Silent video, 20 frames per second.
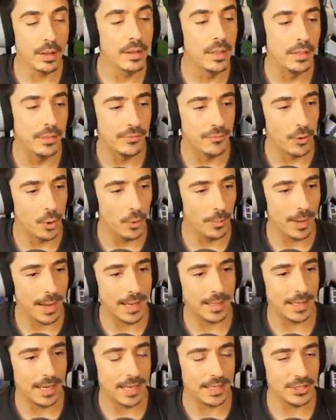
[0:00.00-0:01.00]
The floor
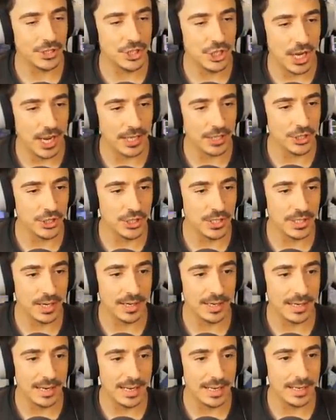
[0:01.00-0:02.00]
plan has changed
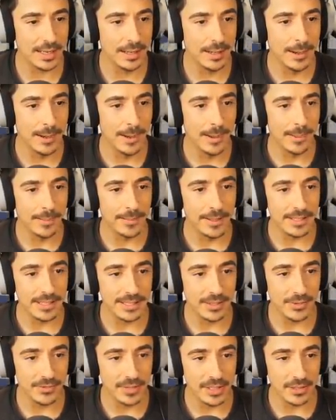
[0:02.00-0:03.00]
slightly. This
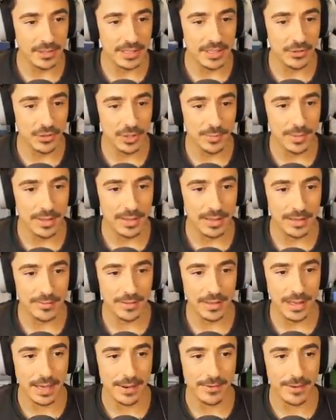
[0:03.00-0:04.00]
is obviously still going to be the
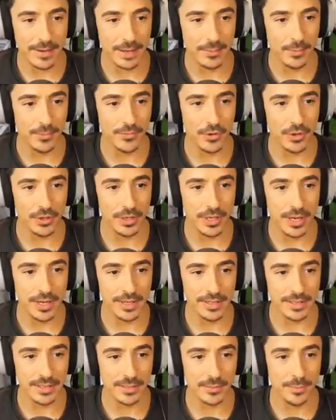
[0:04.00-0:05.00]
living area. We've got a
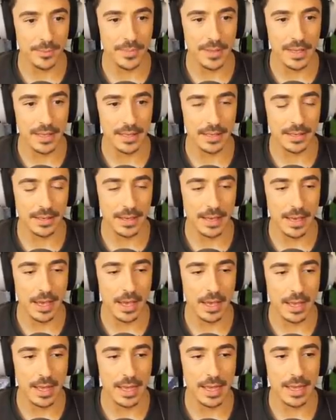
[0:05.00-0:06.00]
nice big
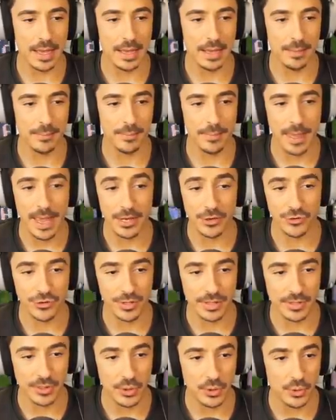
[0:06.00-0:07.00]
um,
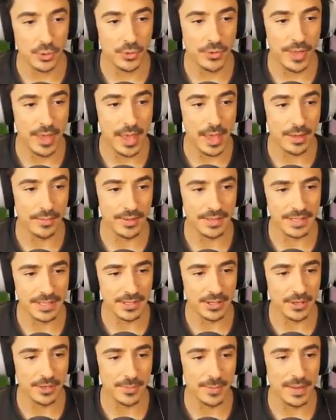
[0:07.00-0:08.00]
entrance hall there. This is
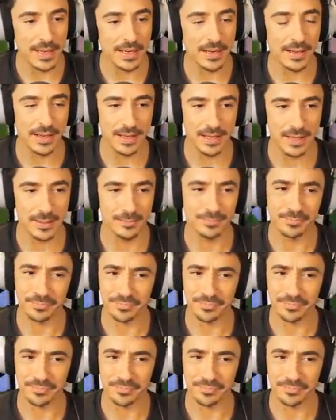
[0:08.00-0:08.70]
going to be like a